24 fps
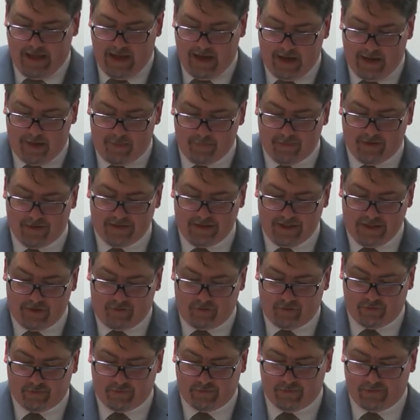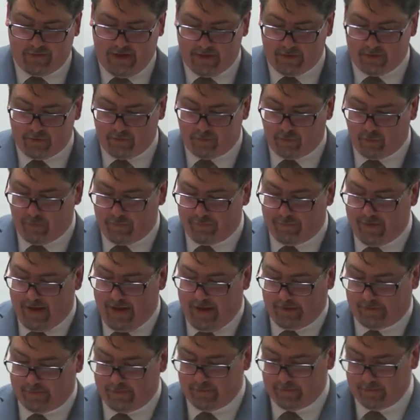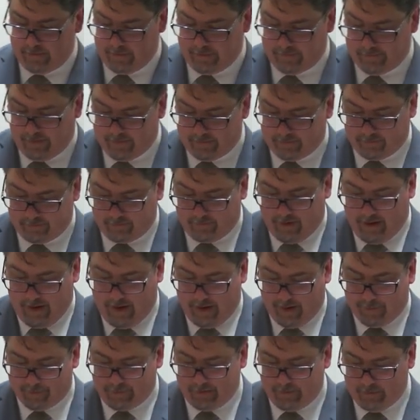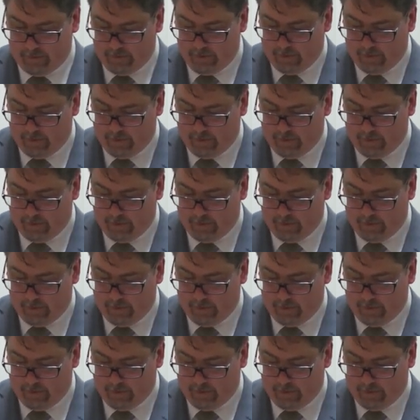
aim that each is intended to effect, as I described.